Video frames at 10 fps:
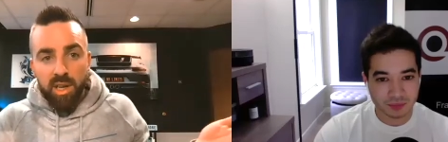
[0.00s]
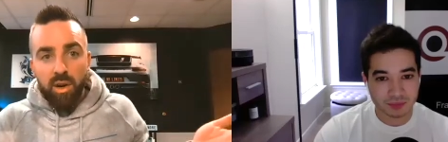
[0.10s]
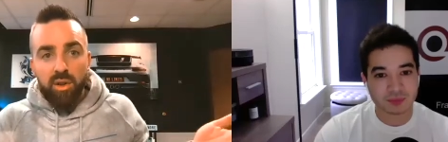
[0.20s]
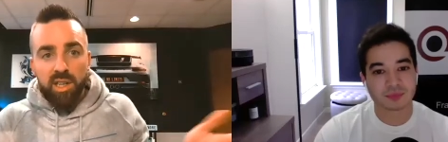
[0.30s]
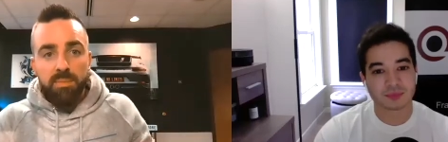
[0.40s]

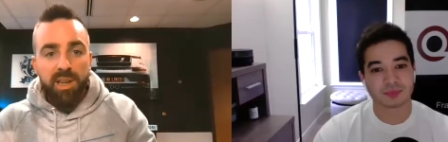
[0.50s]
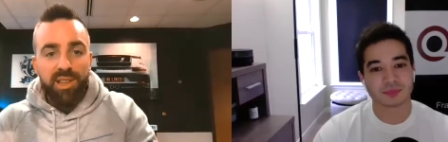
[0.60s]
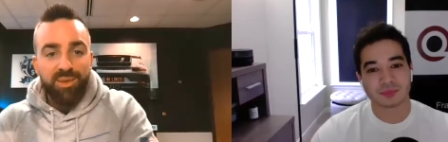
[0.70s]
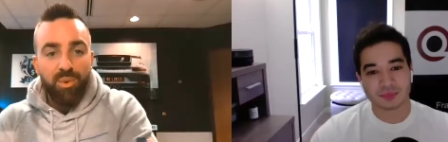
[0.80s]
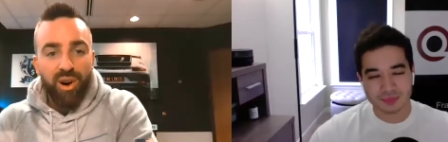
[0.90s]
Speaker 1: let's make
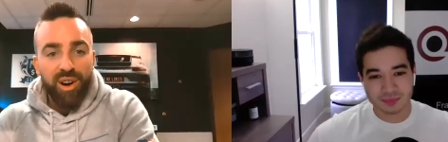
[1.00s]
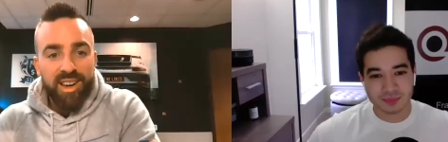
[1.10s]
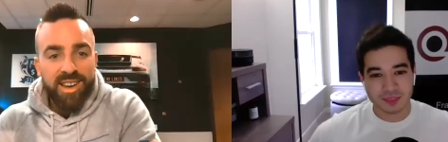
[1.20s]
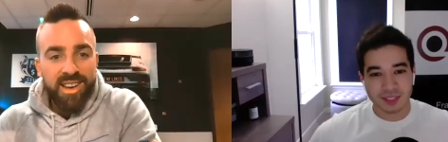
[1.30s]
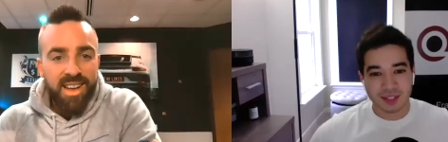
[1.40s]
this work.
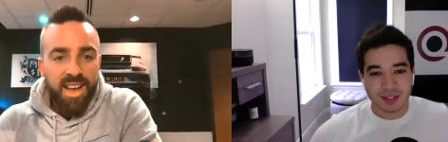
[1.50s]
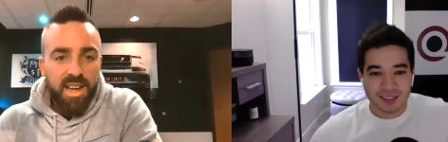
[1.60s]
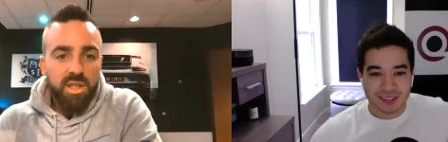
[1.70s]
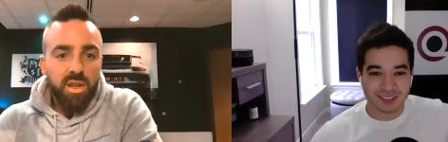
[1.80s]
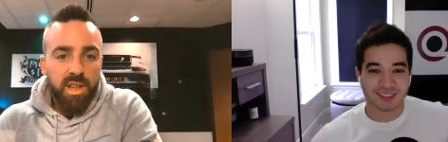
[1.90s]

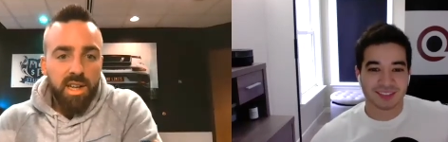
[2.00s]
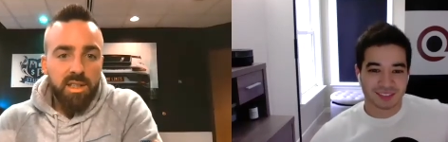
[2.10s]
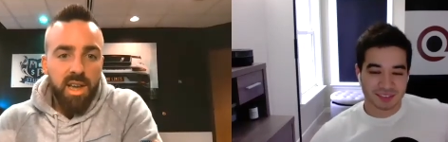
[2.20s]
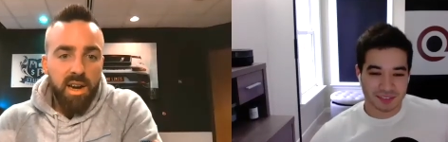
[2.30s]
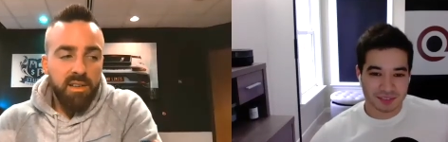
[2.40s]
And so that's
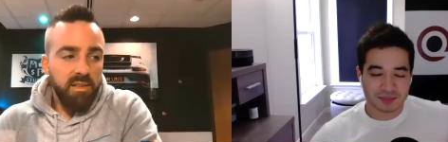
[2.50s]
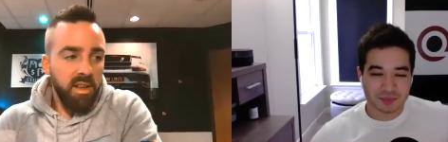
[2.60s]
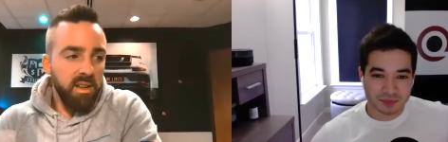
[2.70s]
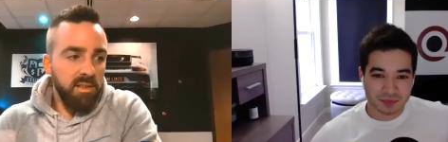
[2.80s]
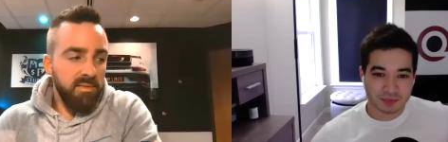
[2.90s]
kind of
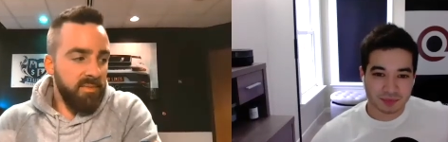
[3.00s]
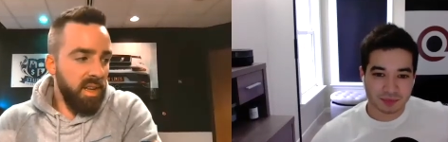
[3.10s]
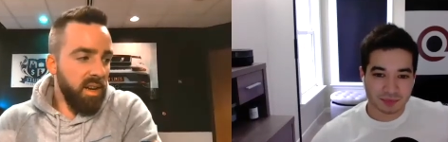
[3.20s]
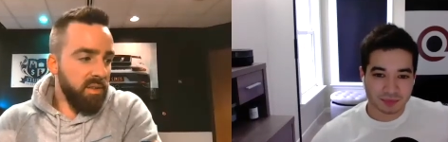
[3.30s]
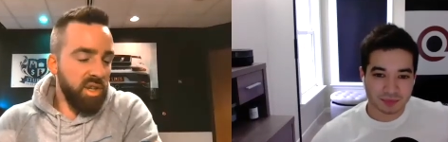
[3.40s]
the, you
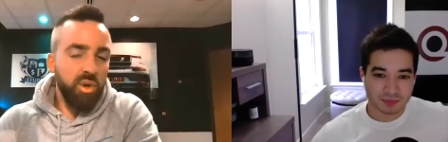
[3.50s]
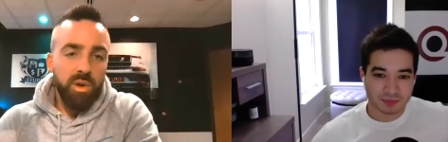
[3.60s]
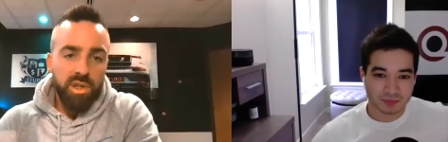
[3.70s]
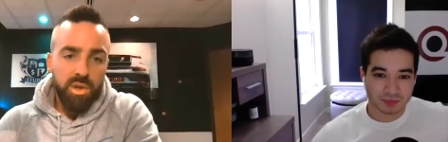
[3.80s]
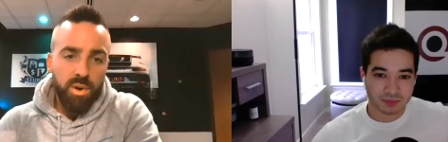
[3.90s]
know, the short
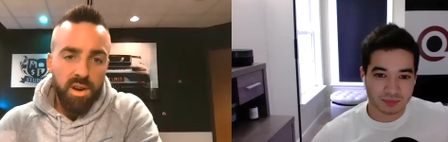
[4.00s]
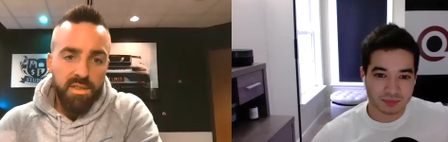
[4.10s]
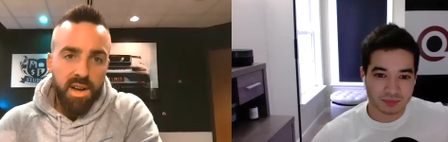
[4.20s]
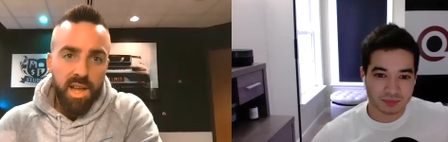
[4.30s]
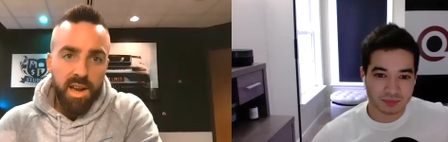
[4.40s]
story of
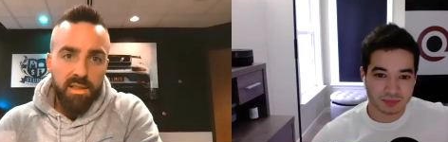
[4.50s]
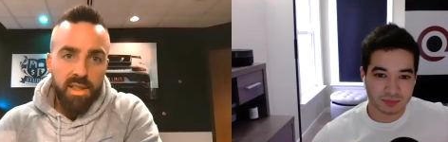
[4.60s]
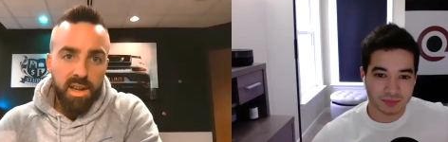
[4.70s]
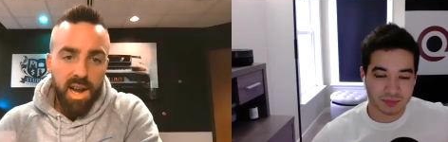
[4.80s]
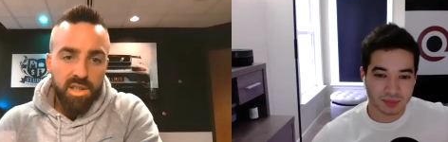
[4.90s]
how that
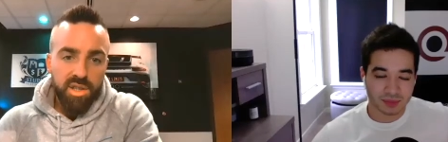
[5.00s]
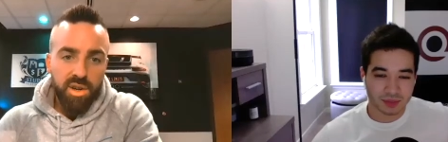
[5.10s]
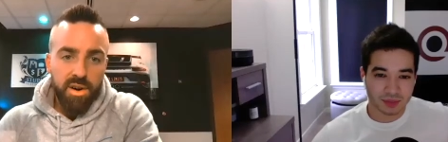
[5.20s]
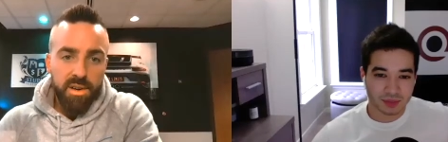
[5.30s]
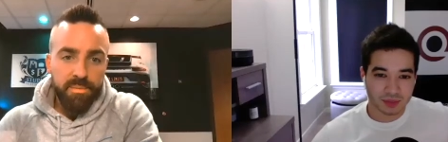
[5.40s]
thing got
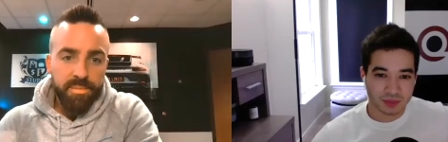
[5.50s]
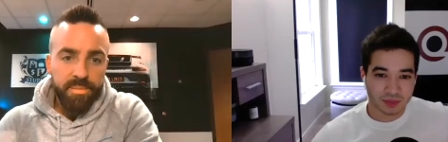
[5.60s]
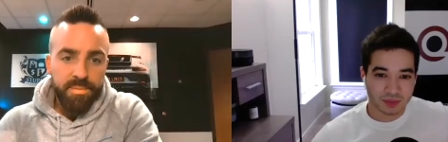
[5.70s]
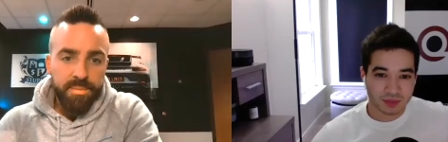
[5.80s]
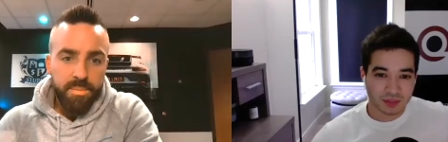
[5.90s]
started.
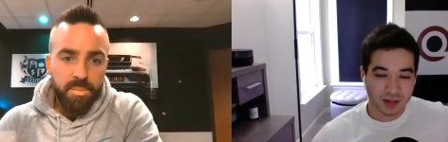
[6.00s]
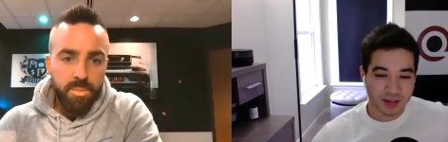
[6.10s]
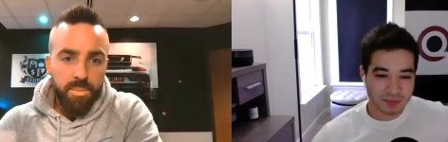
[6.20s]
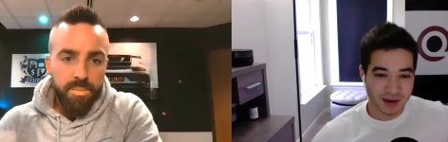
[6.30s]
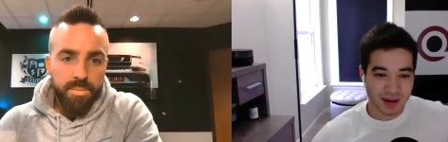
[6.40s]

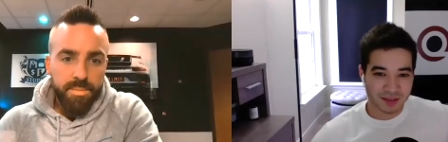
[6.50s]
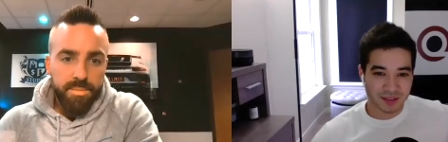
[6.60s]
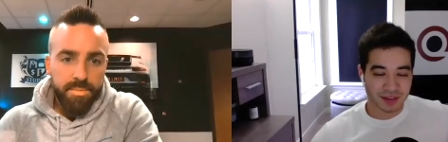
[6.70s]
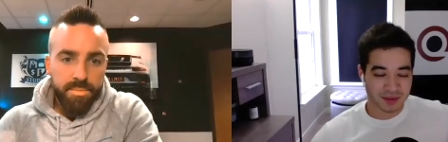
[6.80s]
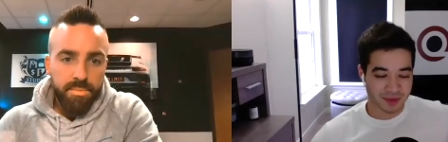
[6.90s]
Speaker 2: I
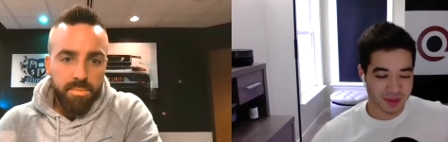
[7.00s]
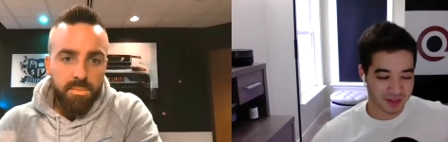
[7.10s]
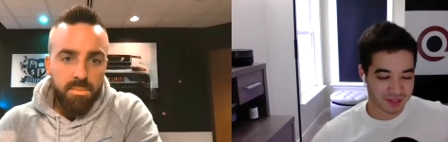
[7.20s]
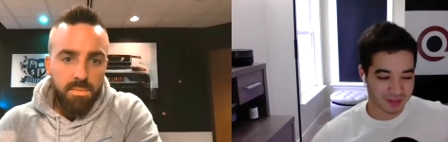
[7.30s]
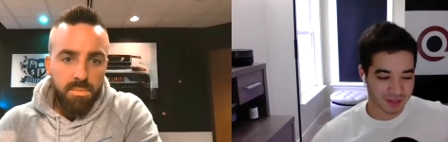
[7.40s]
admire that, man.
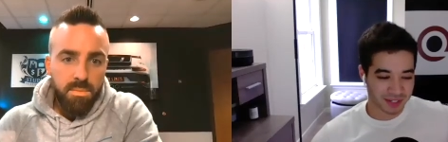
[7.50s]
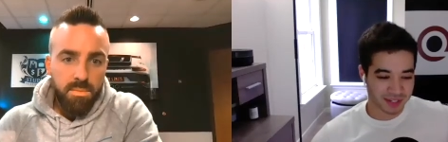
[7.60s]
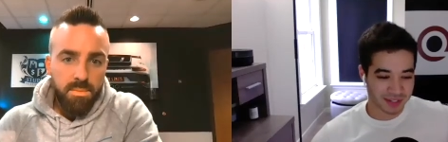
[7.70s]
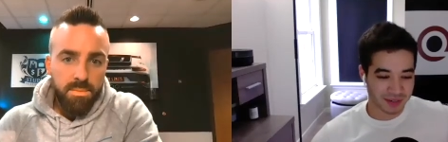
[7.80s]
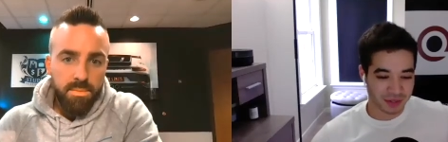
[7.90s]
That's all
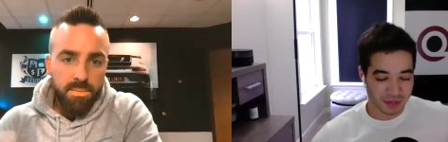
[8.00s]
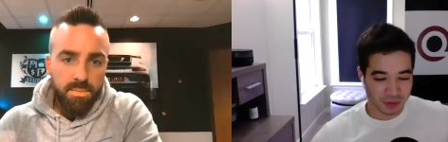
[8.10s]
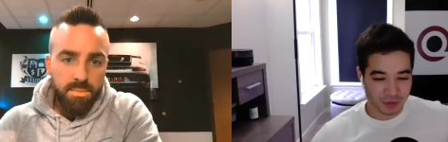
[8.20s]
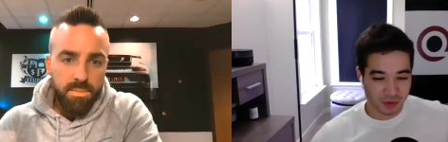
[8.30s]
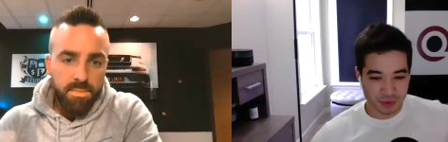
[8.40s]
because
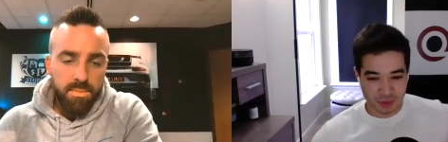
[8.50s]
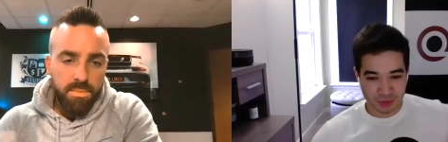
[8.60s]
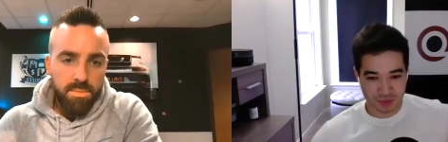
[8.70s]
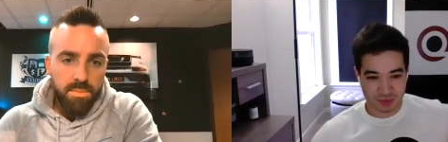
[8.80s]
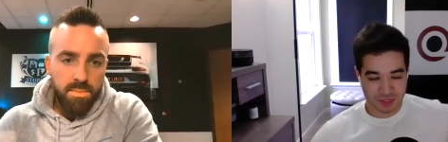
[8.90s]
you go
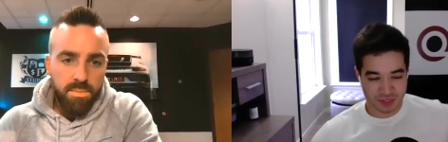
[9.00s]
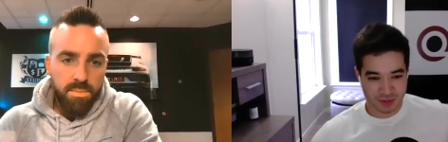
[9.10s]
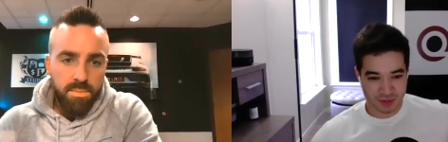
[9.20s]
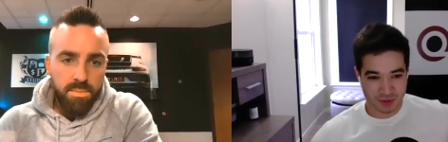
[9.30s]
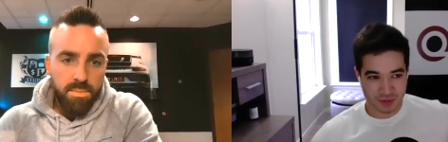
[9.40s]
into
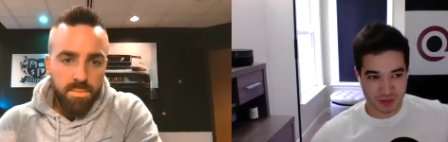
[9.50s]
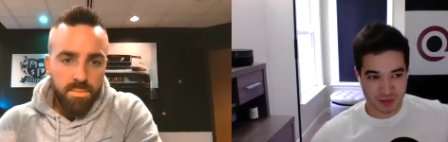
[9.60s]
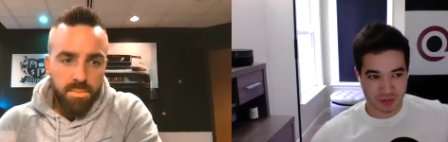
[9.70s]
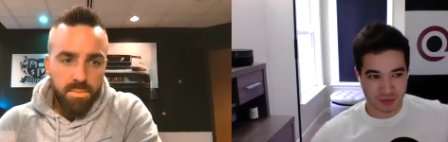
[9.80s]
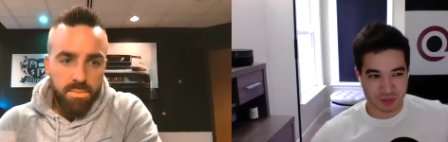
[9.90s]
something
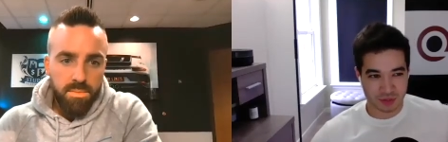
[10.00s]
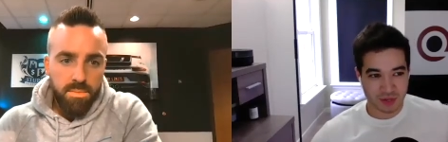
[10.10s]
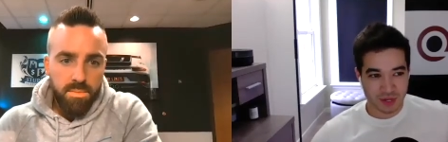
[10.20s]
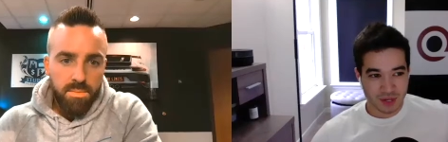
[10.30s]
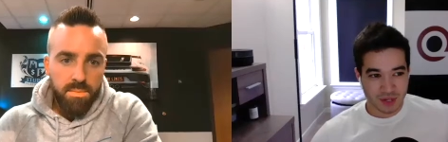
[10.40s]
that you
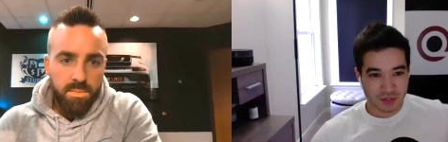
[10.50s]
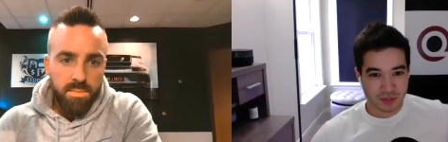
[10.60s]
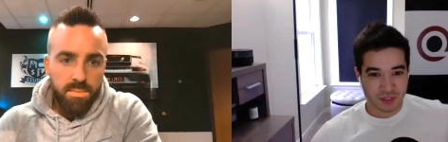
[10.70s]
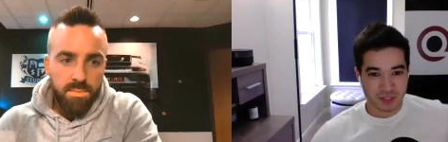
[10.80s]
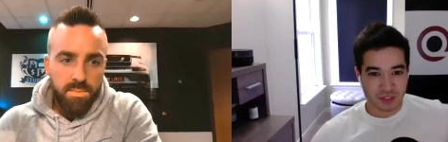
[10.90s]
you
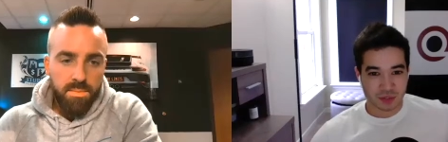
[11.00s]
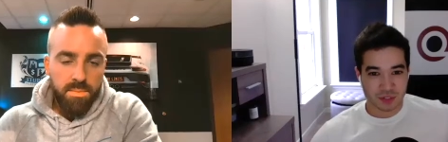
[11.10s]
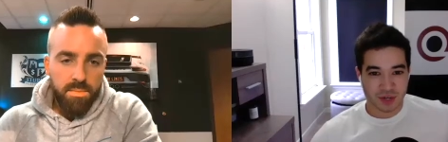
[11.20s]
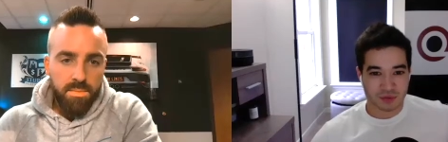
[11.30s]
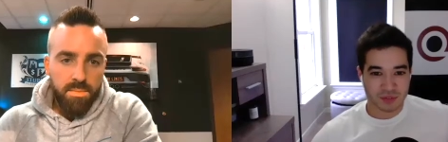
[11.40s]
didn't get
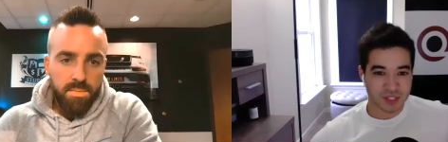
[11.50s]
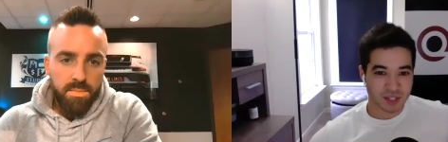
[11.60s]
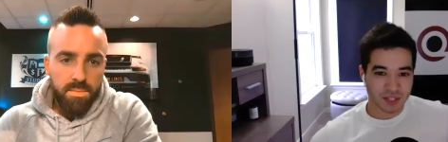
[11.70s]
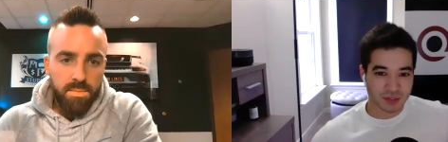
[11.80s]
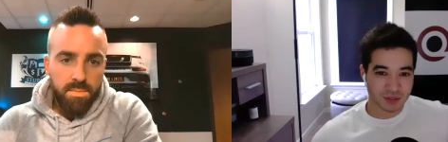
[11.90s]
yourself stuck into